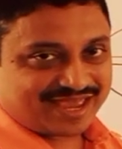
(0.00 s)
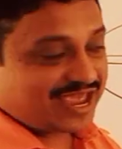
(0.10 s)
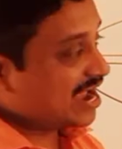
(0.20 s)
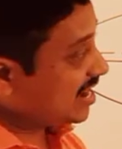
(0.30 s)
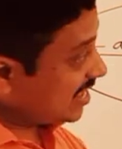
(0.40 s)

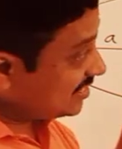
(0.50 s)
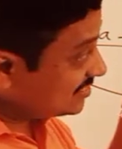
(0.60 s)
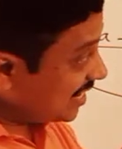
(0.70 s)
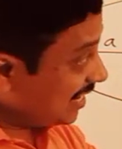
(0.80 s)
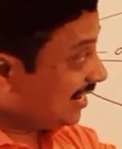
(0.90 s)
and
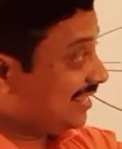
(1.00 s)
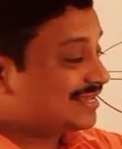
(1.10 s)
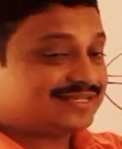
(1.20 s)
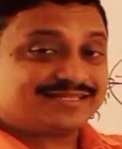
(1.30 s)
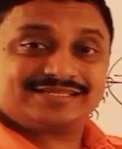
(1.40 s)

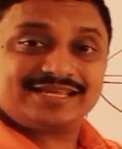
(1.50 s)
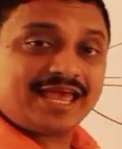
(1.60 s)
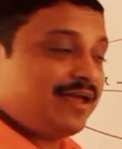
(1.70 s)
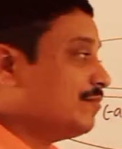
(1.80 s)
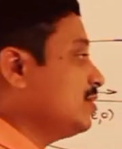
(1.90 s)
exactly
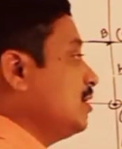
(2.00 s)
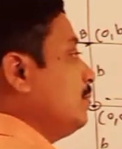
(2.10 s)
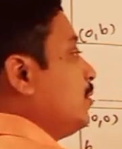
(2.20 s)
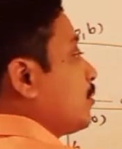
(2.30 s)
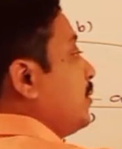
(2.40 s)

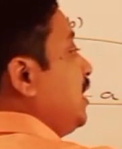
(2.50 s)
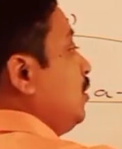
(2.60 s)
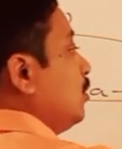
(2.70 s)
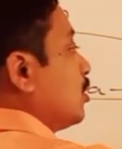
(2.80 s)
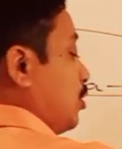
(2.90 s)
same
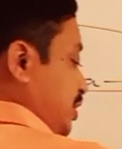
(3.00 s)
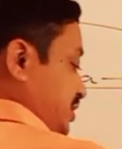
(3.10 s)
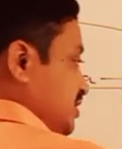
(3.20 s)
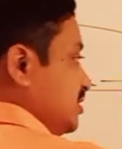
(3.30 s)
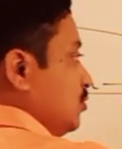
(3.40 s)
perpendicular on
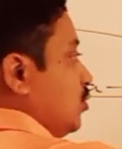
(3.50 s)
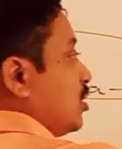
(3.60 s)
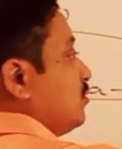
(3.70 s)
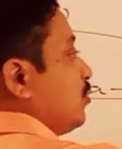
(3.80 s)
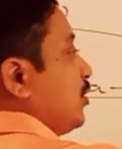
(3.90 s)
it, one
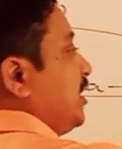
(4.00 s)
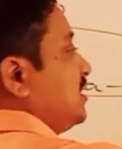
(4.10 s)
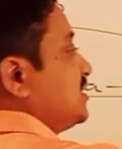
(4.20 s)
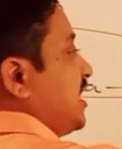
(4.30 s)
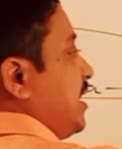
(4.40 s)
of the point
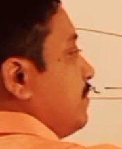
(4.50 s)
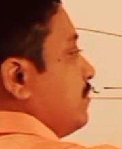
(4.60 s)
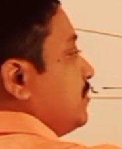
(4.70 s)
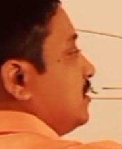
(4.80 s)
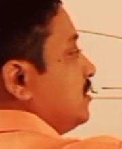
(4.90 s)
is
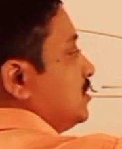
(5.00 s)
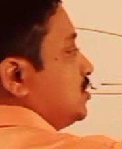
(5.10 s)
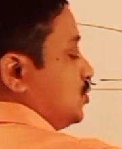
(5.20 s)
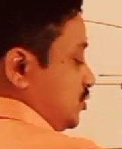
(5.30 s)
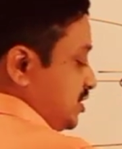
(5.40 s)

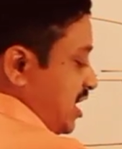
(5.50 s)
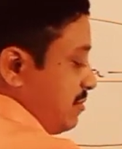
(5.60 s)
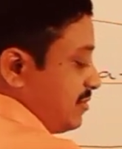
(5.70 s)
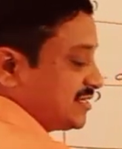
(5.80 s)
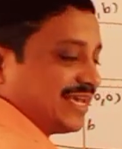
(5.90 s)
M, to
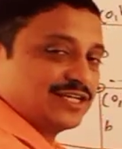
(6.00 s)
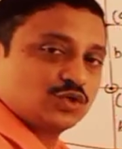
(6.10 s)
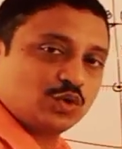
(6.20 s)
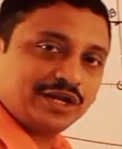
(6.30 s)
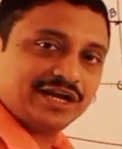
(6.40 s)
same as x
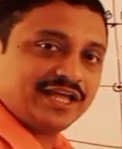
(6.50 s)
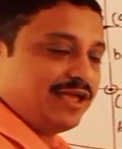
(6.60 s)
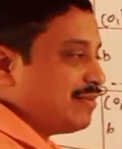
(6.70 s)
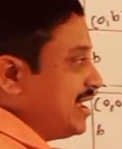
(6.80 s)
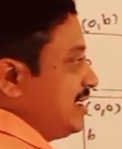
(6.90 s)
coordinate a
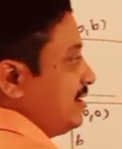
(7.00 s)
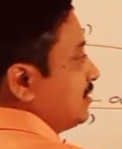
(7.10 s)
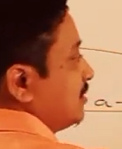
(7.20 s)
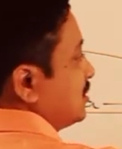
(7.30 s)
by e.